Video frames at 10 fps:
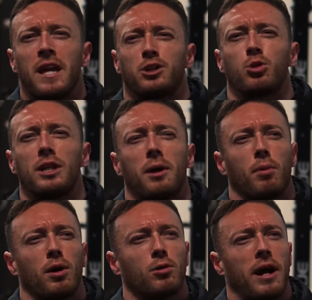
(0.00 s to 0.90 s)
It's really a
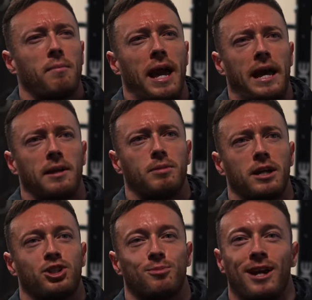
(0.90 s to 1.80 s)
program aimed
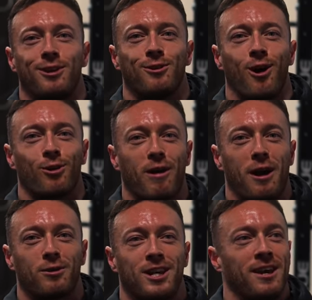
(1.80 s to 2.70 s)
at just making you an
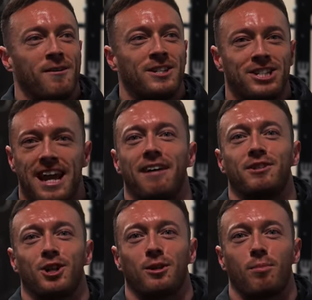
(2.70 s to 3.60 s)
all-around savage on